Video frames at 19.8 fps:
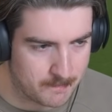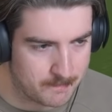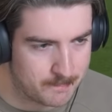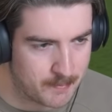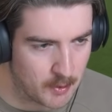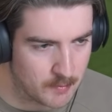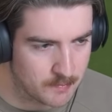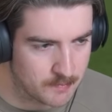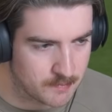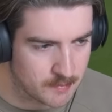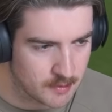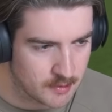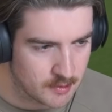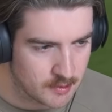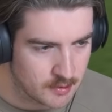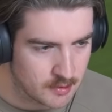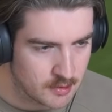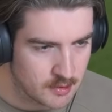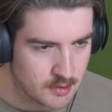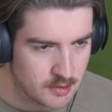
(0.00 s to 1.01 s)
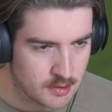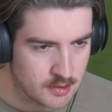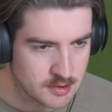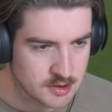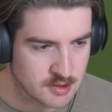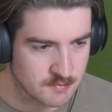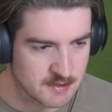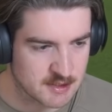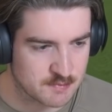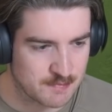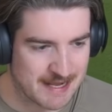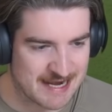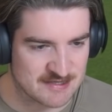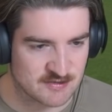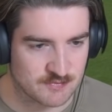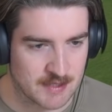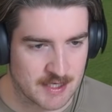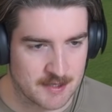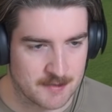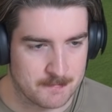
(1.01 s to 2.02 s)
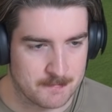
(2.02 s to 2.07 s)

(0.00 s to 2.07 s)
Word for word: Boom. Give me a splash from there.